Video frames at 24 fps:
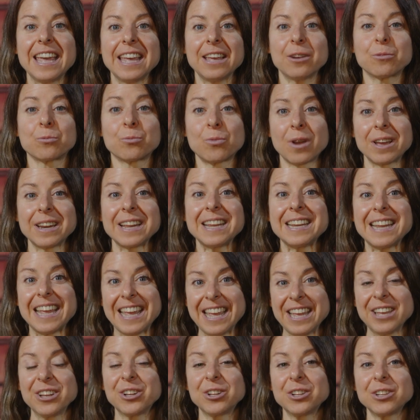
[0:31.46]
running
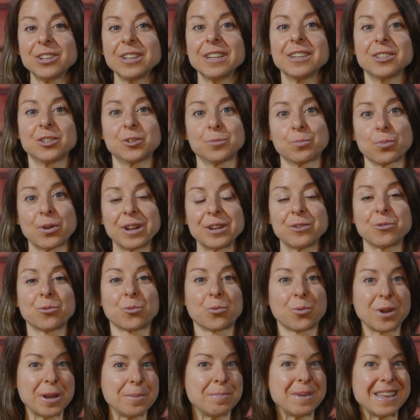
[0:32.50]
hill sprint
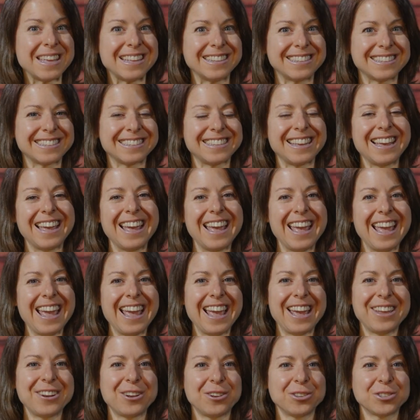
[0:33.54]
repeats,
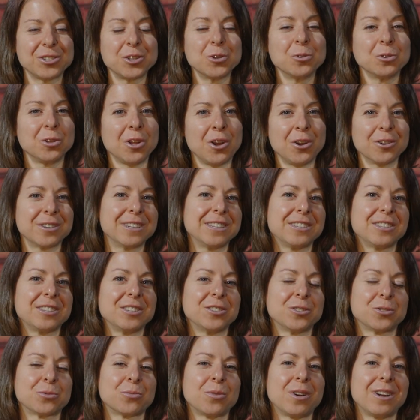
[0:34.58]
and also long
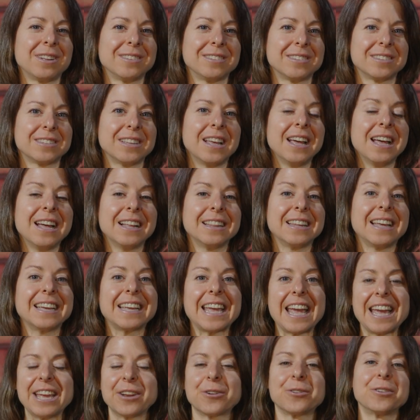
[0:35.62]
distance runs like
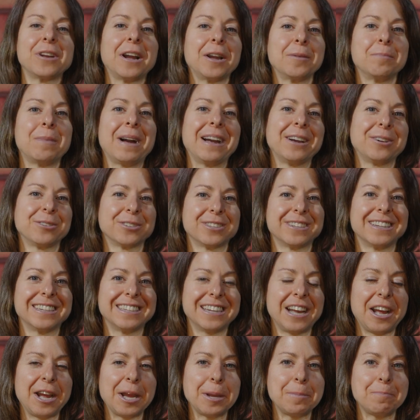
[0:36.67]
8 or 9 miles at a
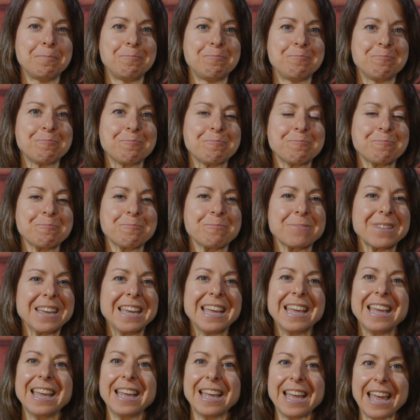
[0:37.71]
time.
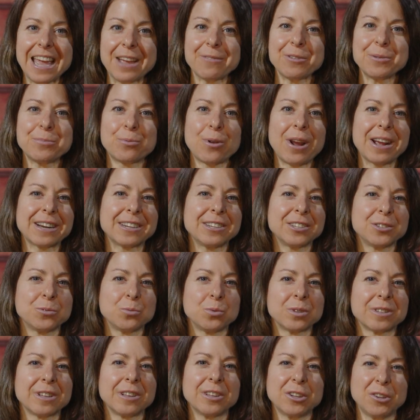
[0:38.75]
Every practice
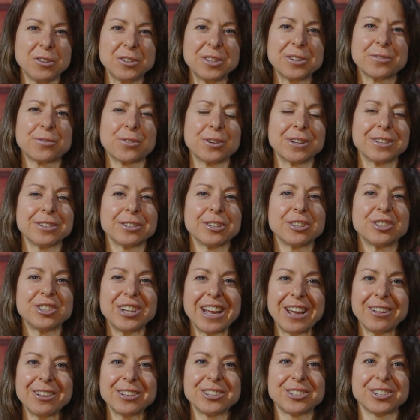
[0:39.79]
was a little different to
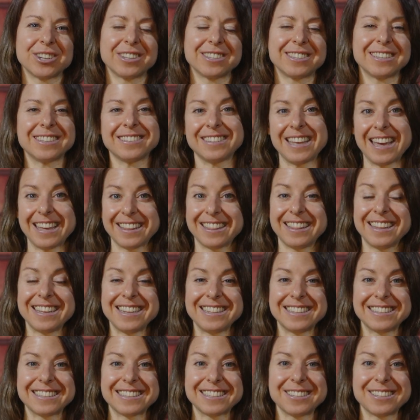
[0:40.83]
challenge us as athletes.